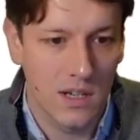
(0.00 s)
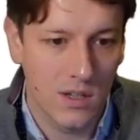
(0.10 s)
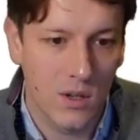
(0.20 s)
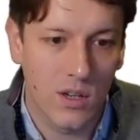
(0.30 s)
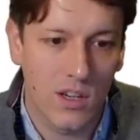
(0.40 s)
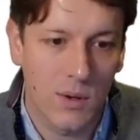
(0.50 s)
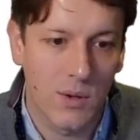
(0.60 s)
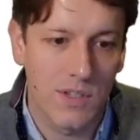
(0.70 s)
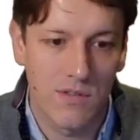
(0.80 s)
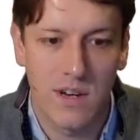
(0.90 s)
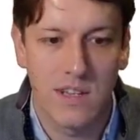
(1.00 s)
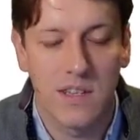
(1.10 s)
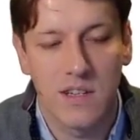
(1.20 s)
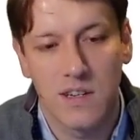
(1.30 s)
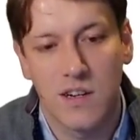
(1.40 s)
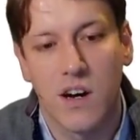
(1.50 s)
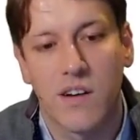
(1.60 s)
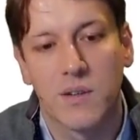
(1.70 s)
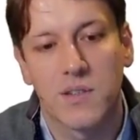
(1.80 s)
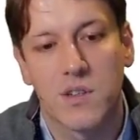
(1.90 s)
You could go on to write r
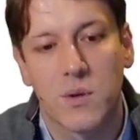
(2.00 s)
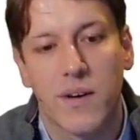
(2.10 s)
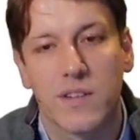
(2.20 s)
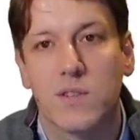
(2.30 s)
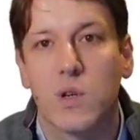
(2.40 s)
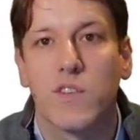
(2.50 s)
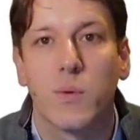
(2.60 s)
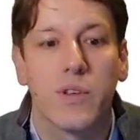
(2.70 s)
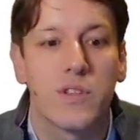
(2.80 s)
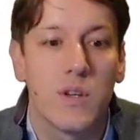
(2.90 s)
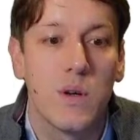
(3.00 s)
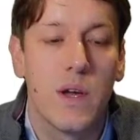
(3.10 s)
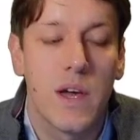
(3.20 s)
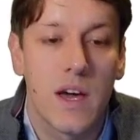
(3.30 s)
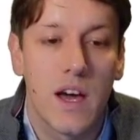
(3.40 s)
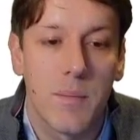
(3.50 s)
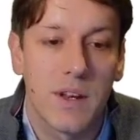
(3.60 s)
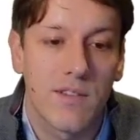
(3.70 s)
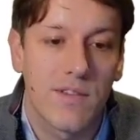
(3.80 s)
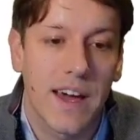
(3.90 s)
equals the square root of 2 if you want to, but
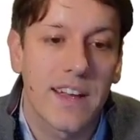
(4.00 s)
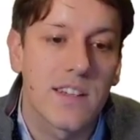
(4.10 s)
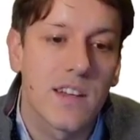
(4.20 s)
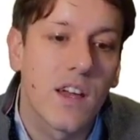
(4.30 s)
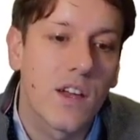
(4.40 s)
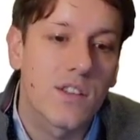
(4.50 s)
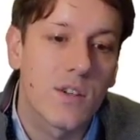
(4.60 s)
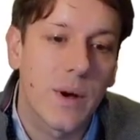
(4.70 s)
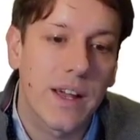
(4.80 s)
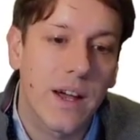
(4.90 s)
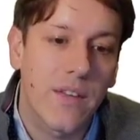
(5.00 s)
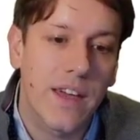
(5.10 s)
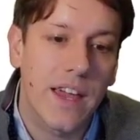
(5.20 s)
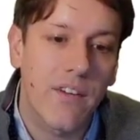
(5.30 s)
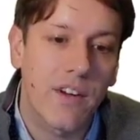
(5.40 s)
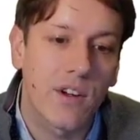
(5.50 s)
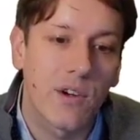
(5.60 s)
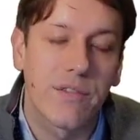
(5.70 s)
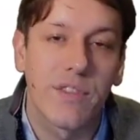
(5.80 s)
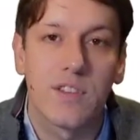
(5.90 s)
in fact, to work out the area
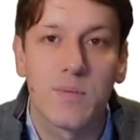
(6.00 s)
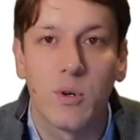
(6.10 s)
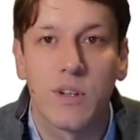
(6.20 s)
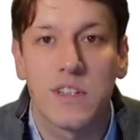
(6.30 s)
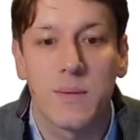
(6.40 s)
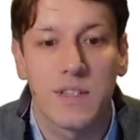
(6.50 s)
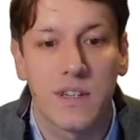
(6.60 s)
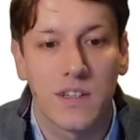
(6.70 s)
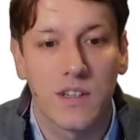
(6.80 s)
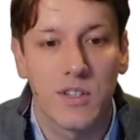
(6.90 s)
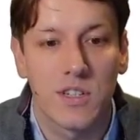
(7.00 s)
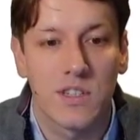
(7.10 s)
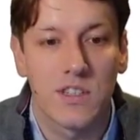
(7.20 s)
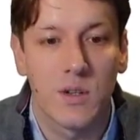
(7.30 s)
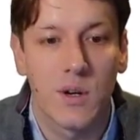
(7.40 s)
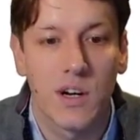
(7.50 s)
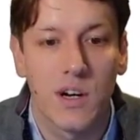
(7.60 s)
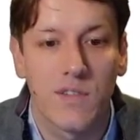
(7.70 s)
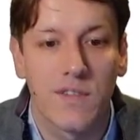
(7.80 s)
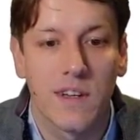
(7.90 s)
of the smaller semicircle, we just need to do a
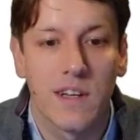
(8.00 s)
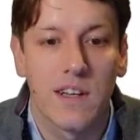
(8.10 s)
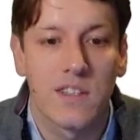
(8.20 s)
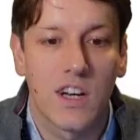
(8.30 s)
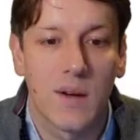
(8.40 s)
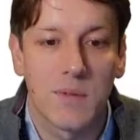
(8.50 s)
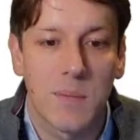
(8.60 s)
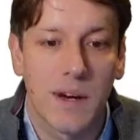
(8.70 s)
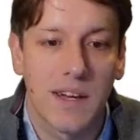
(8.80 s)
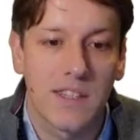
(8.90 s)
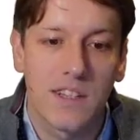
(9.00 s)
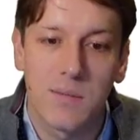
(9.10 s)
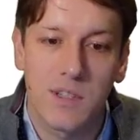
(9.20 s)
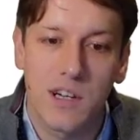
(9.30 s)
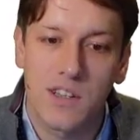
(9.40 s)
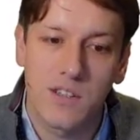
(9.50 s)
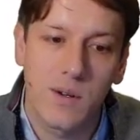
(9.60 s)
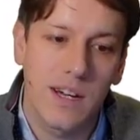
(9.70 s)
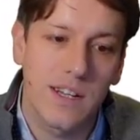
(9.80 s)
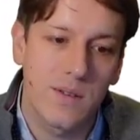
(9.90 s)
half times pi times r
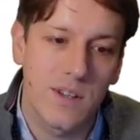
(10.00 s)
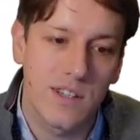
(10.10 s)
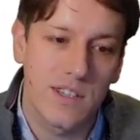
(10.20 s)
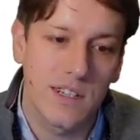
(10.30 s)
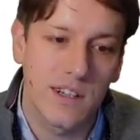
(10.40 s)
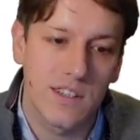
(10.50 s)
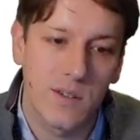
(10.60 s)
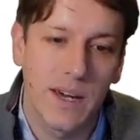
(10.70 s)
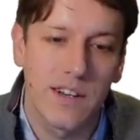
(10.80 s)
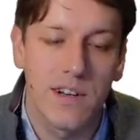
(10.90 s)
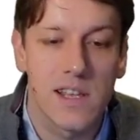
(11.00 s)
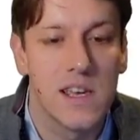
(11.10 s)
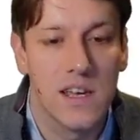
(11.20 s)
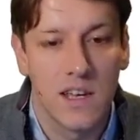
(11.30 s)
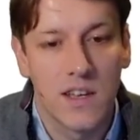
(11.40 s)
squared. So I just need r squared, really.